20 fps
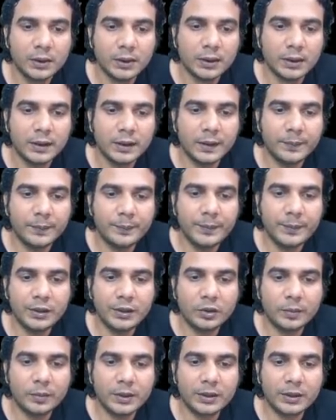and P
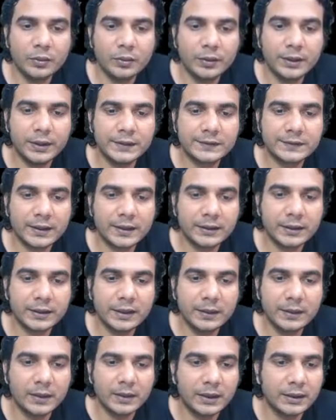comma Q is
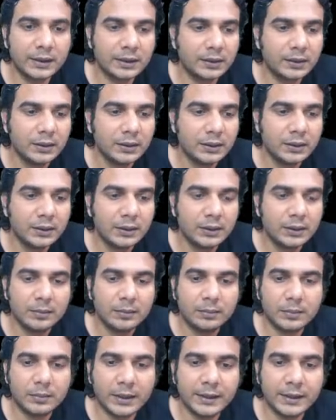nothing but
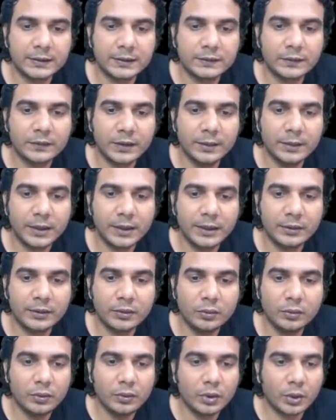-1 by
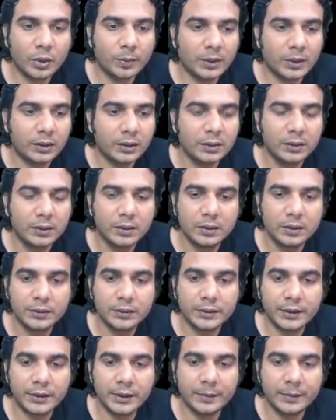2 comma
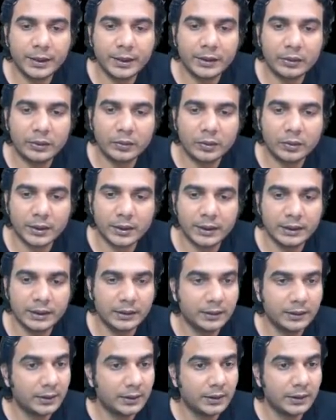3 by 2. All right.
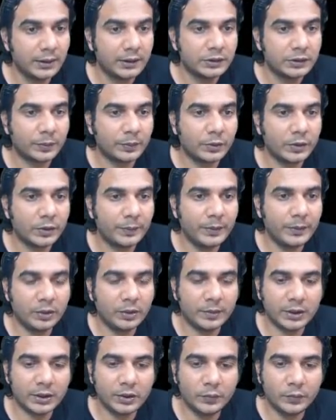So put P
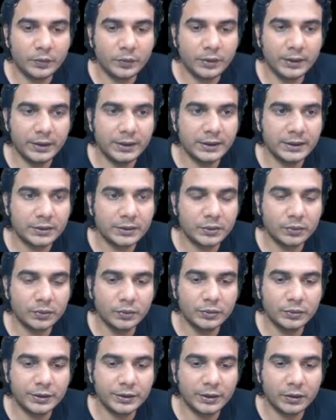comma Q in this
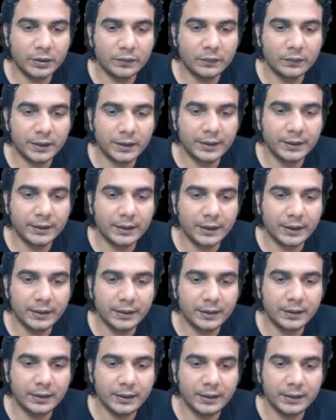
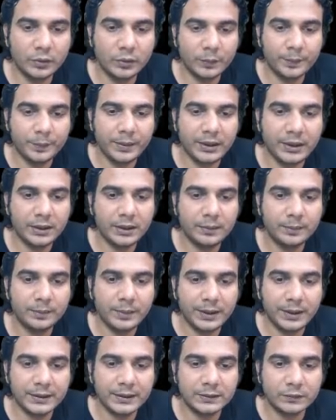2019 into P.
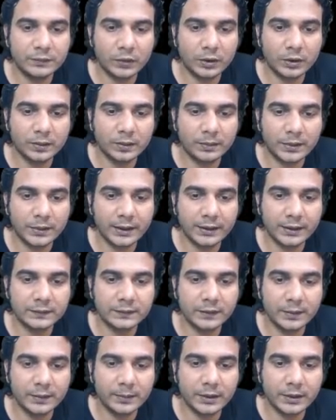P is what?
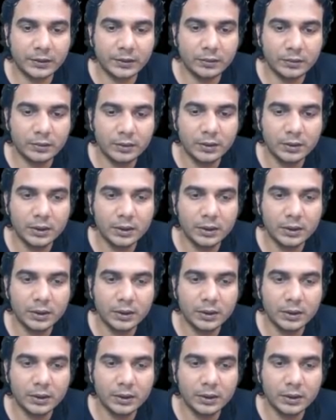-1 by 2